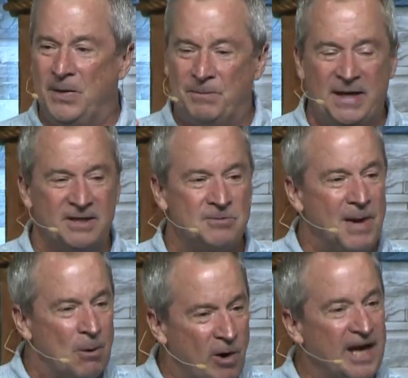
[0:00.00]
But as
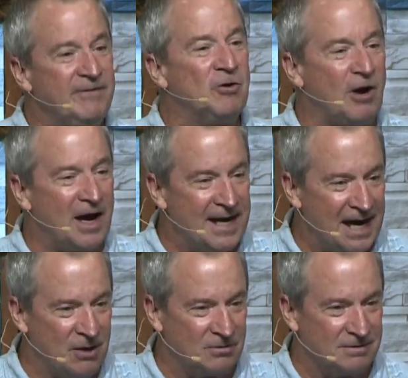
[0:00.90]
my wife cried
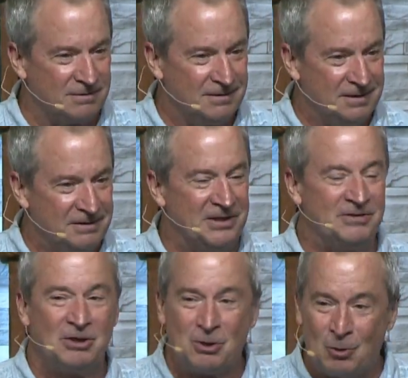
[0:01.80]
out, did
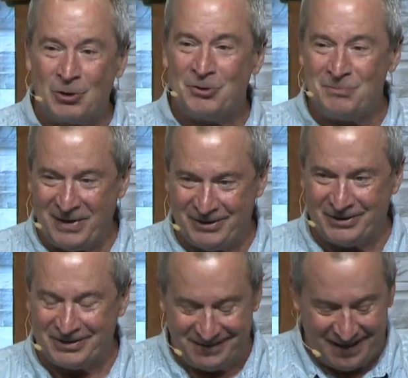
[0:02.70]
the Lord meet
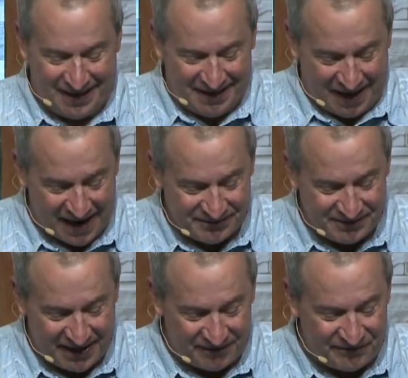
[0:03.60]
her?
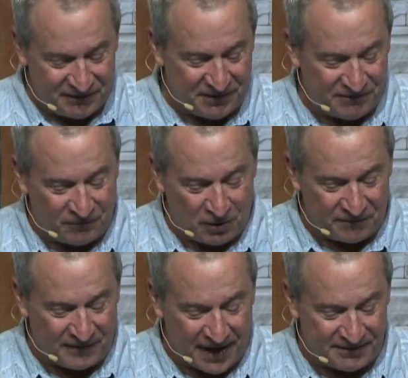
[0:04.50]
Isaiah 54
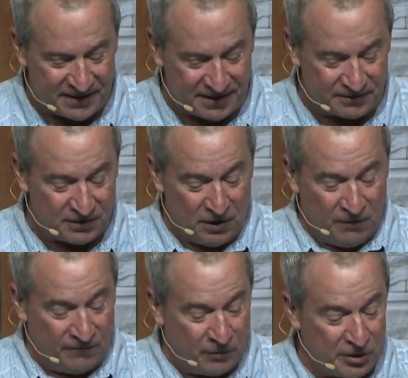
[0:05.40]
5 says,
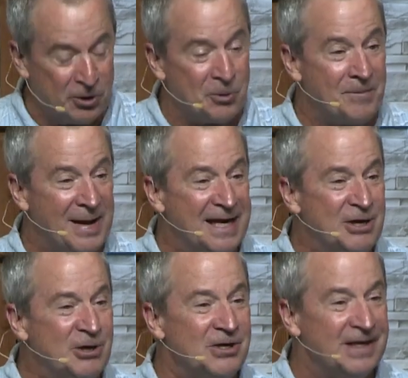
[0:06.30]
For your
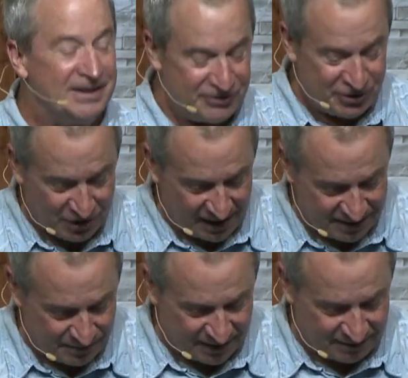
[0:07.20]
maker is your
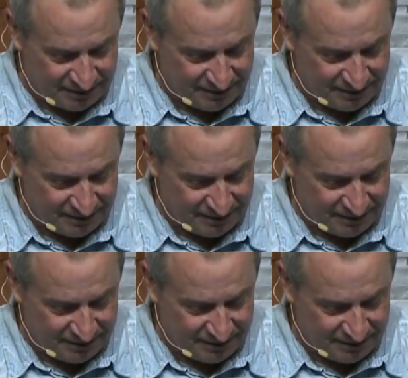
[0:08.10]
husband,